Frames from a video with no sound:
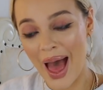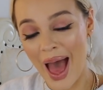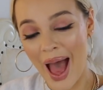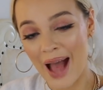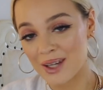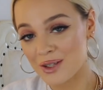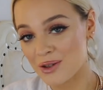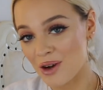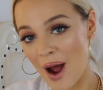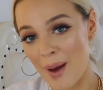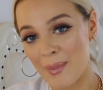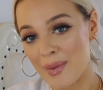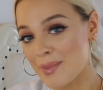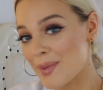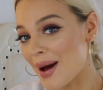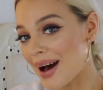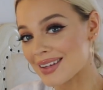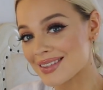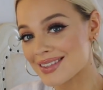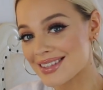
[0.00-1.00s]
extra happy
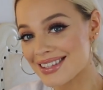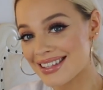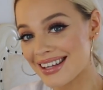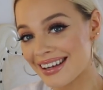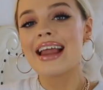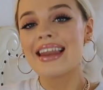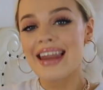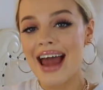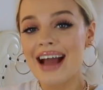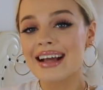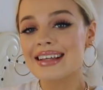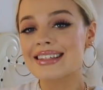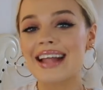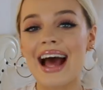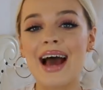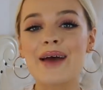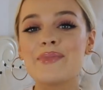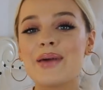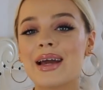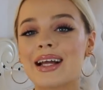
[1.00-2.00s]
mads. Next,
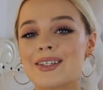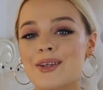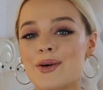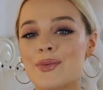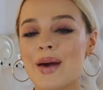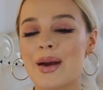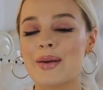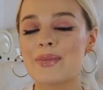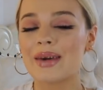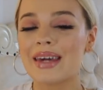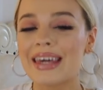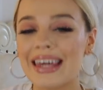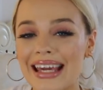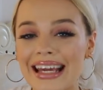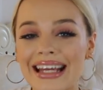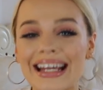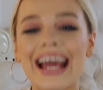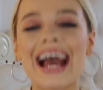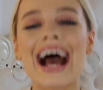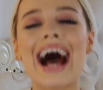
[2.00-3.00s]
I picked up a
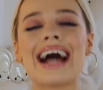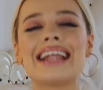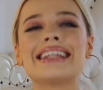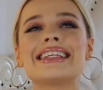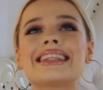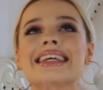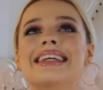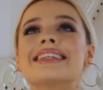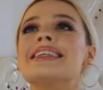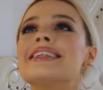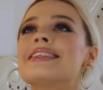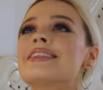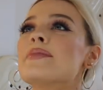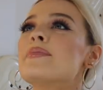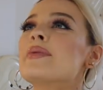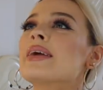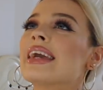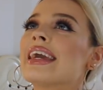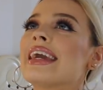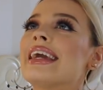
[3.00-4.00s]
bikini, and this is the
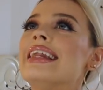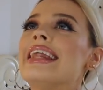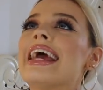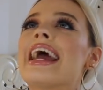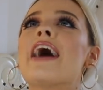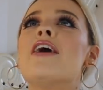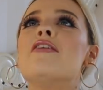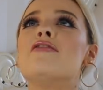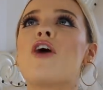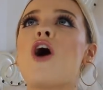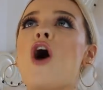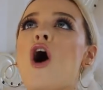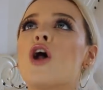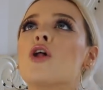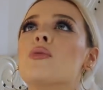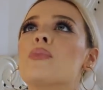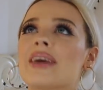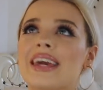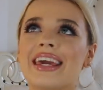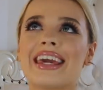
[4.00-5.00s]
bikini of
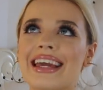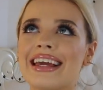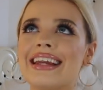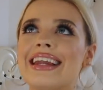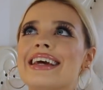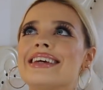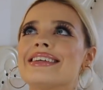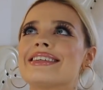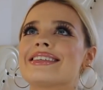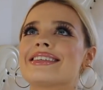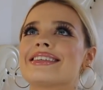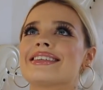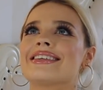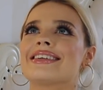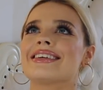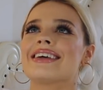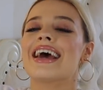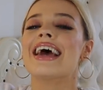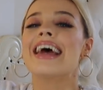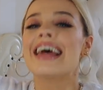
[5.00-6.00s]
all bikinis.
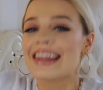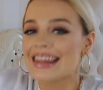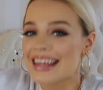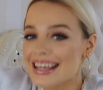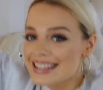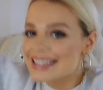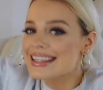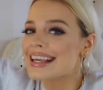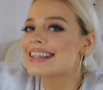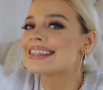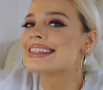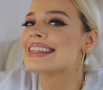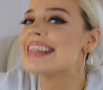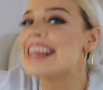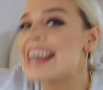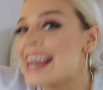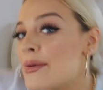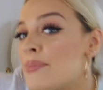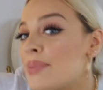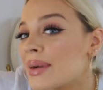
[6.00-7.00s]
This is
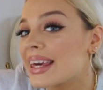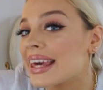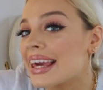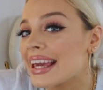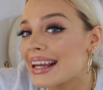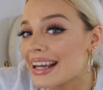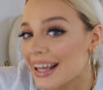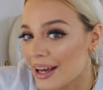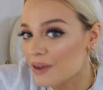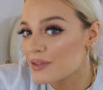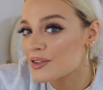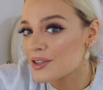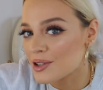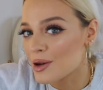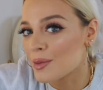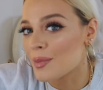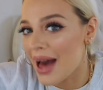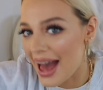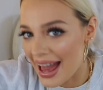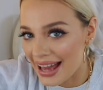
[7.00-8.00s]
the bikini of
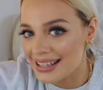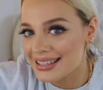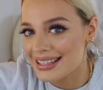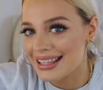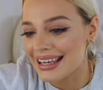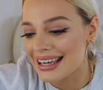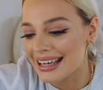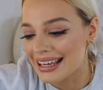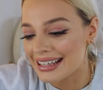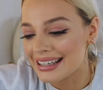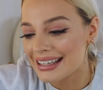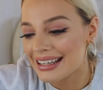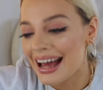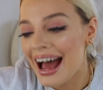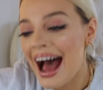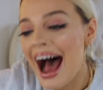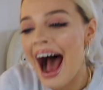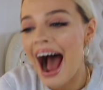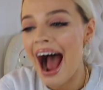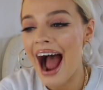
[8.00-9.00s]
summer 18.
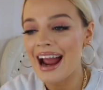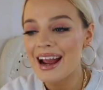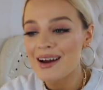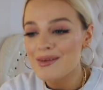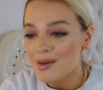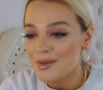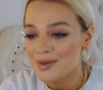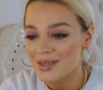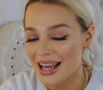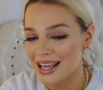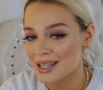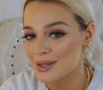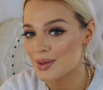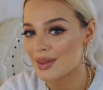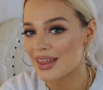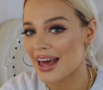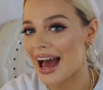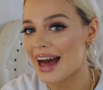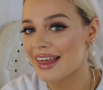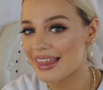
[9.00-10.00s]
I am obsessed
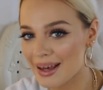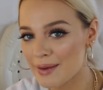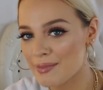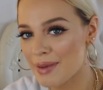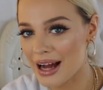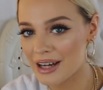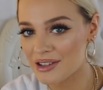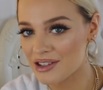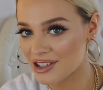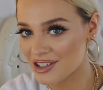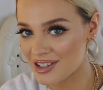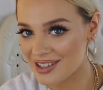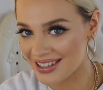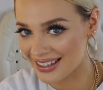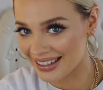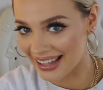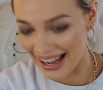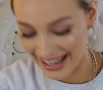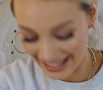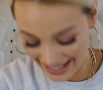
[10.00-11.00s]
with it. I think Patrick
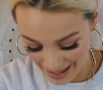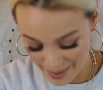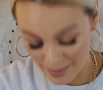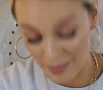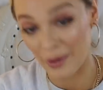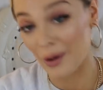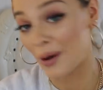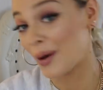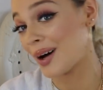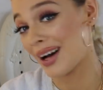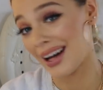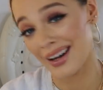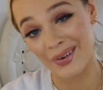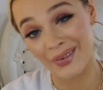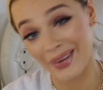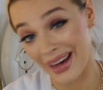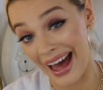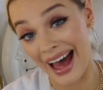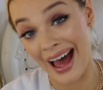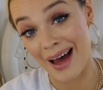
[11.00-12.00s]
doesn't like it, but I
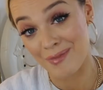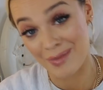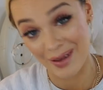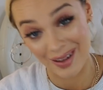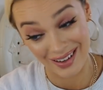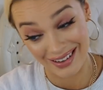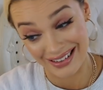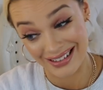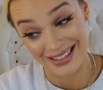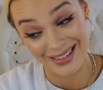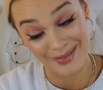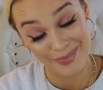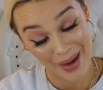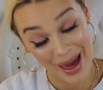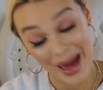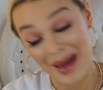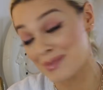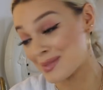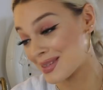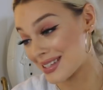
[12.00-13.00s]
don't care, because
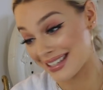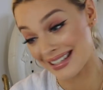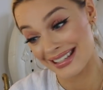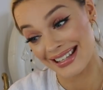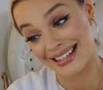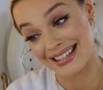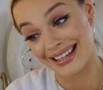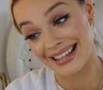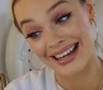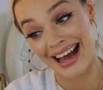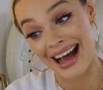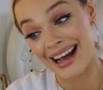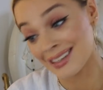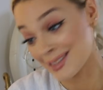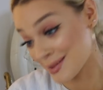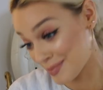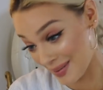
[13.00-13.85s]
babes, this is a nice